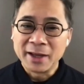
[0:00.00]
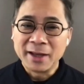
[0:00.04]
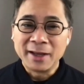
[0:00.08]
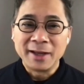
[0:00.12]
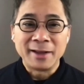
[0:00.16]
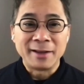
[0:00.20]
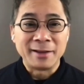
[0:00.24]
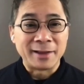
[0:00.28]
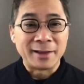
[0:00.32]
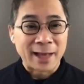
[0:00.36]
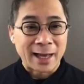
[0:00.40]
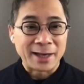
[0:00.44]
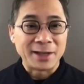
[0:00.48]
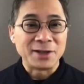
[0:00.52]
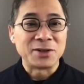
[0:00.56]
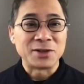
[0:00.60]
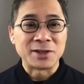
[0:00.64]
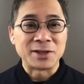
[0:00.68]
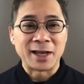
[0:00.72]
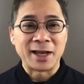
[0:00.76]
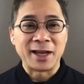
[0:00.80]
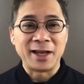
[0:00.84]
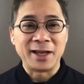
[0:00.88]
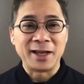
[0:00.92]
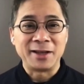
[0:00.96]
That is
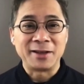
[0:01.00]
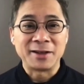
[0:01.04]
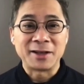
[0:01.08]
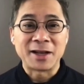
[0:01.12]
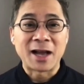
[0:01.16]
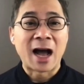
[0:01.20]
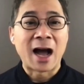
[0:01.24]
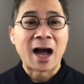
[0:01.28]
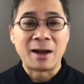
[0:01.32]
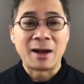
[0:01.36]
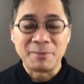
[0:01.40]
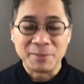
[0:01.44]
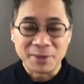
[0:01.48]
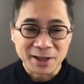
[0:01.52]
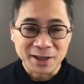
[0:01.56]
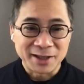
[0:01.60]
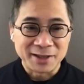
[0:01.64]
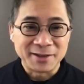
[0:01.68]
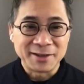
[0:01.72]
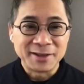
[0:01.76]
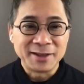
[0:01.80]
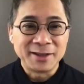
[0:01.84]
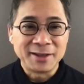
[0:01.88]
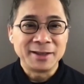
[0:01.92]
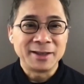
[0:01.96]
a
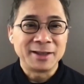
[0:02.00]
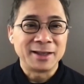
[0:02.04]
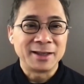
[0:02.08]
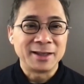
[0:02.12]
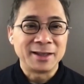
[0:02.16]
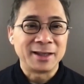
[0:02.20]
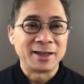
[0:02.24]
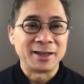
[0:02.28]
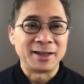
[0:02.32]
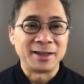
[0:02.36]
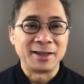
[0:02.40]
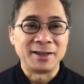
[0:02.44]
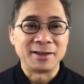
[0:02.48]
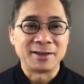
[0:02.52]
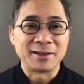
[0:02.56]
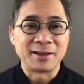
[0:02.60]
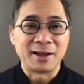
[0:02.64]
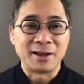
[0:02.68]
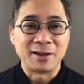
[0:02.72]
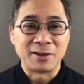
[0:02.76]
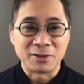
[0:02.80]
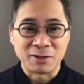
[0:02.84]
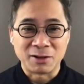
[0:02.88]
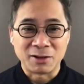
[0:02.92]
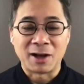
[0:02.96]
common
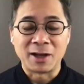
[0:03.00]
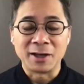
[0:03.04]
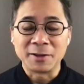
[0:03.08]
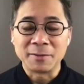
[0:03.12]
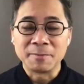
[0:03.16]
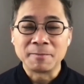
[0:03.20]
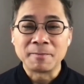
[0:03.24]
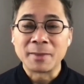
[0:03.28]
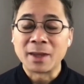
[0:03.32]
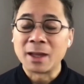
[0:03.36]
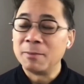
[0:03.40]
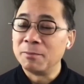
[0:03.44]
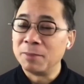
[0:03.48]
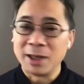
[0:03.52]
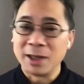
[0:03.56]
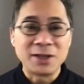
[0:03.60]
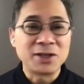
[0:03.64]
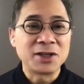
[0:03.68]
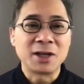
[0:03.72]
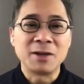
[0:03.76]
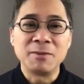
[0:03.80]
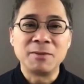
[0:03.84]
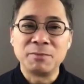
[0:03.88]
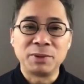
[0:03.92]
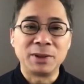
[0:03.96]
thought, but it's
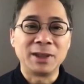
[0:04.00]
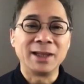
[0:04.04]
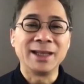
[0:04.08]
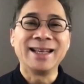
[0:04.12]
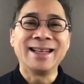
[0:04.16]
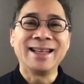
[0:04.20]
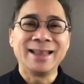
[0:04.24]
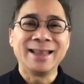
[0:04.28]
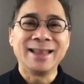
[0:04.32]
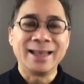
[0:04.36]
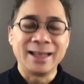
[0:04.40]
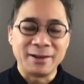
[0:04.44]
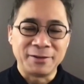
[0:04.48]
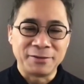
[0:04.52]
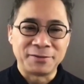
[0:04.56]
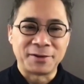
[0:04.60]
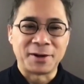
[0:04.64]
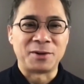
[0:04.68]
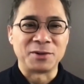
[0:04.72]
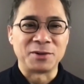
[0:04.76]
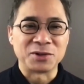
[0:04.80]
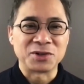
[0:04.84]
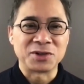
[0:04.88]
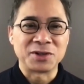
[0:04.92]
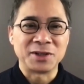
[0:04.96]
completely
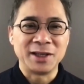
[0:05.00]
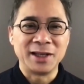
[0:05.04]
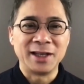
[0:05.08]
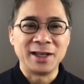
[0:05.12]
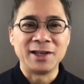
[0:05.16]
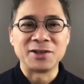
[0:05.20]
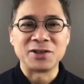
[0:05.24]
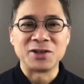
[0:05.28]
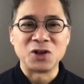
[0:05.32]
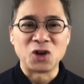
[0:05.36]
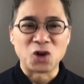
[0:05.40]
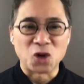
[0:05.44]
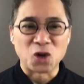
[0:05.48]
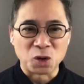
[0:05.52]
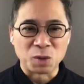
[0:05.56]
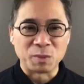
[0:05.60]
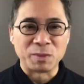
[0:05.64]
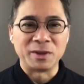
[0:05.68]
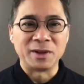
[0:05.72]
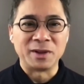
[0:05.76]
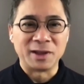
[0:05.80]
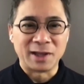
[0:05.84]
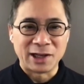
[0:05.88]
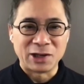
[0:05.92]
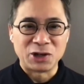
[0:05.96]
false. It is an urban
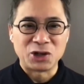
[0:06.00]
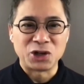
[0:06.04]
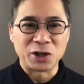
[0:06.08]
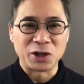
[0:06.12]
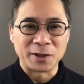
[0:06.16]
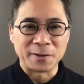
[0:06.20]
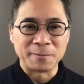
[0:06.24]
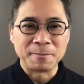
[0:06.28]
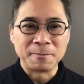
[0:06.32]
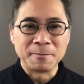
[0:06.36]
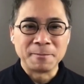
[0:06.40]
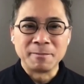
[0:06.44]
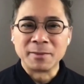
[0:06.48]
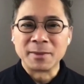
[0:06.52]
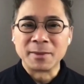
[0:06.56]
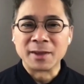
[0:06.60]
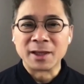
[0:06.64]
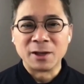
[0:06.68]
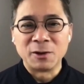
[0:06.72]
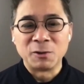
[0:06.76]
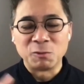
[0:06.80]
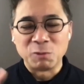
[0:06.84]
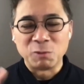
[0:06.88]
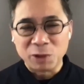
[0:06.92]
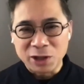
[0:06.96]
legend.
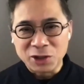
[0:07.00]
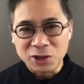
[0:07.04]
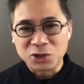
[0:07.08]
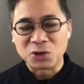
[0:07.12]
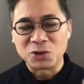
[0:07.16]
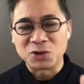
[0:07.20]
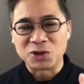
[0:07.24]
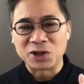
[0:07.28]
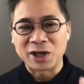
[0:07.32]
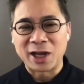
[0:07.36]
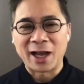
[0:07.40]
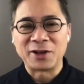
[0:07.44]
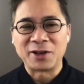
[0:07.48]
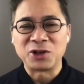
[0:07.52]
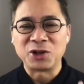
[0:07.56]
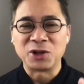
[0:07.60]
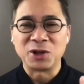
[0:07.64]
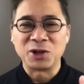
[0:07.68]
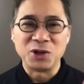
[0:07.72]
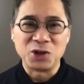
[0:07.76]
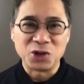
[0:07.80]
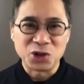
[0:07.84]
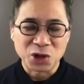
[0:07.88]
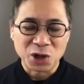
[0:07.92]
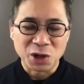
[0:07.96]
Research actually
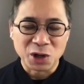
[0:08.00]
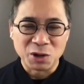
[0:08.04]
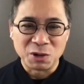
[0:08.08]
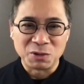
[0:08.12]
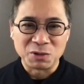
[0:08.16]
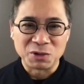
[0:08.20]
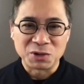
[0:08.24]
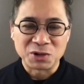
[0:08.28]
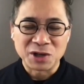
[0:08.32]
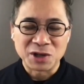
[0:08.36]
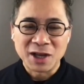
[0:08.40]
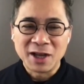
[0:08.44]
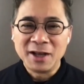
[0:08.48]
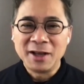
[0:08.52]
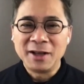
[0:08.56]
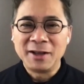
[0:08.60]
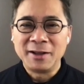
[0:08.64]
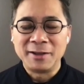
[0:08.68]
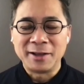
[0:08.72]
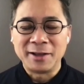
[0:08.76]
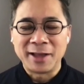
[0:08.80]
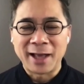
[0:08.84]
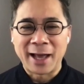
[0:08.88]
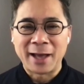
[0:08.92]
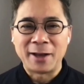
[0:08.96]
shows
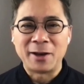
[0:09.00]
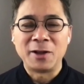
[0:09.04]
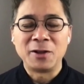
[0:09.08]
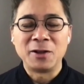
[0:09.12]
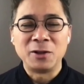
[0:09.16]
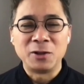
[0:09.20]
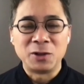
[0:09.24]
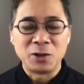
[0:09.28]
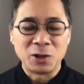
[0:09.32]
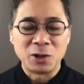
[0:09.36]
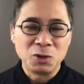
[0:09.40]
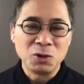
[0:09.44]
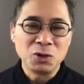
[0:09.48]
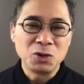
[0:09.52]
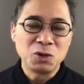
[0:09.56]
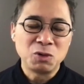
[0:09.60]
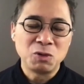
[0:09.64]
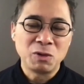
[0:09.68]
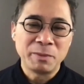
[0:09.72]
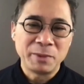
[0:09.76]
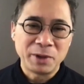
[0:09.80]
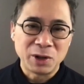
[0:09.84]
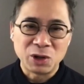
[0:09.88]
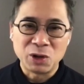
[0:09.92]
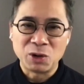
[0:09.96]
that those
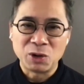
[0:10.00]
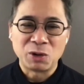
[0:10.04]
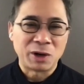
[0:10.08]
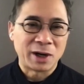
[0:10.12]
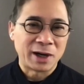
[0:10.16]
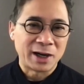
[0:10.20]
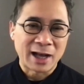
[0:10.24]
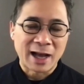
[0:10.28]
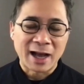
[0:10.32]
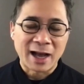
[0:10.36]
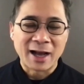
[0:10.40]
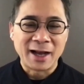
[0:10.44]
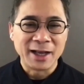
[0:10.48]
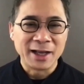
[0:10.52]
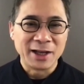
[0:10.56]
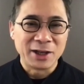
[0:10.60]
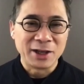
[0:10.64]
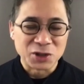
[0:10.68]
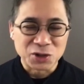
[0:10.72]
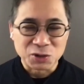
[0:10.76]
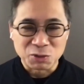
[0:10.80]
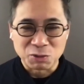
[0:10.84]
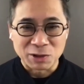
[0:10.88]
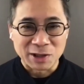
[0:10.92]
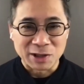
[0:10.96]
women who are at
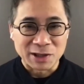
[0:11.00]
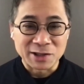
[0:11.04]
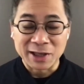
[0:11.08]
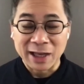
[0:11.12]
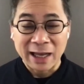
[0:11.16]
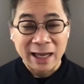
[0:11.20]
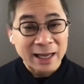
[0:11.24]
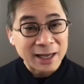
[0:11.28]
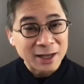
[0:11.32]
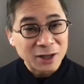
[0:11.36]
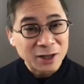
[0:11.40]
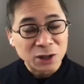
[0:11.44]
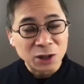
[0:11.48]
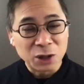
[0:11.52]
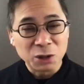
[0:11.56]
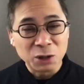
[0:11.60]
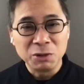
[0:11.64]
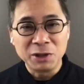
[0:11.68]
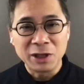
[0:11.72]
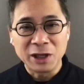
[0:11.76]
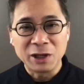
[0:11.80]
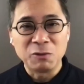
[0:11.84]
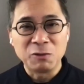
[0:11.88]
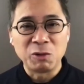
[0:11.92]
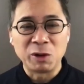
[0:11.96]
highest risk,
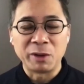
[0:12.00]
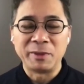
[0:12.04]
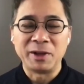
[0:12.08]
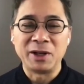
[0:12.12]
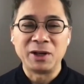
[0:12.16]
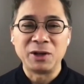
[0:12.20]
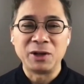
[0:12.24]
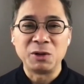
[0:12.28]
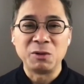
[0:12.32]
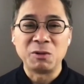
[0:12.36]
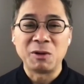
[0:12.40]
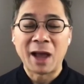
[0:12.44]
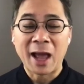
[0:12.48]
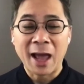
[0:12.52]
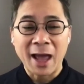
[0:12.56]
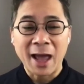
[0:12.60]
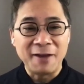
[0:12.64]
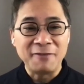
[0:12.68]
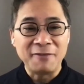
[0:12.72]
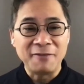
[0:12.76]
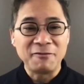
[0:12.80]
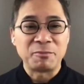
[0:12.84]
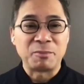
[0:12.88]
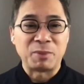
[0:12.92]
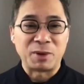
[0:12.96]
including women who
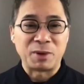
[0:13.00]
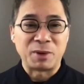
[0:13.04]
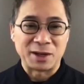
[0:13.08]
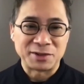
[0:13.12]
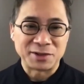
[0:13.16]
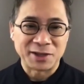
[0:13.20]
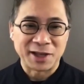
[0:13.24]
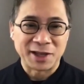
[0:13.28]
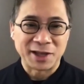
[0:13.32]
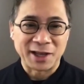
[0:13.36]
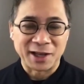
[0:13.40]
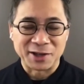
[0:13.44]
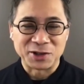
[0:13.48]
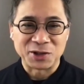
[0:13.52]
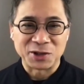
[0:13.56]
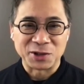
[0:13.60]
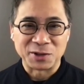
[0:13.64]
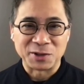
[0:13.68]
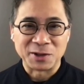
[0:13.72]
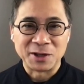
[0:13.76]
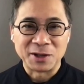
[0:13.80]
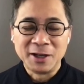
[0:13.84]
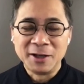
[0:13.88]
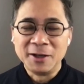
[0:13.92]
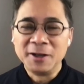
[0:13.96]
have breast cancer,
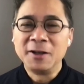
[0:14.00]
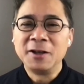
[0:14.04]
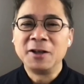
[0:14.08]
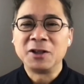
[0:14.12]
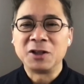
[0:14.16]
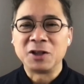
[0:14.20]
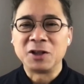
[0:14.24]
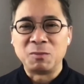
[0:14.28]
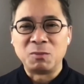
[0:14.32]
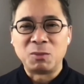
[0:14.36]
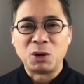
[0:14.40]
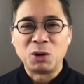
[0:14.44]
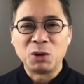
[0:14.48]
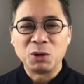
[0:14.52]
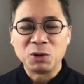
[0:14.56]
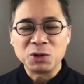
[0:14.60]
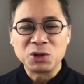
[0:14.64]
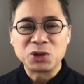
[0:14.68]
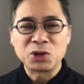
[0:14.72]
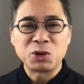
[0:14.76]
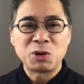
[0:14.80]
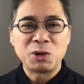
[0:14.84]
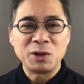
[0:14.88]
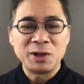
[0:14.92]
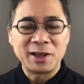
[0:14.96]
the more
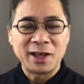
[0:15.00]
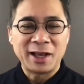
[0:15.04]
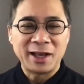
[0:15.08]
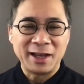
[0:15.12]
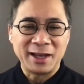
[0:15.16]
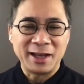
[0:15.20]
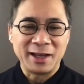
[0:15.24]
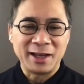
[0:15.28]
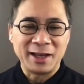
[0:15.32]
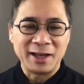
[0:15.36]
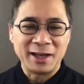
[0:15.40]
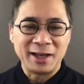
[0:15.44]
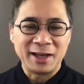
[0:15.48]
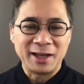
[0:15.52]
soy they eat,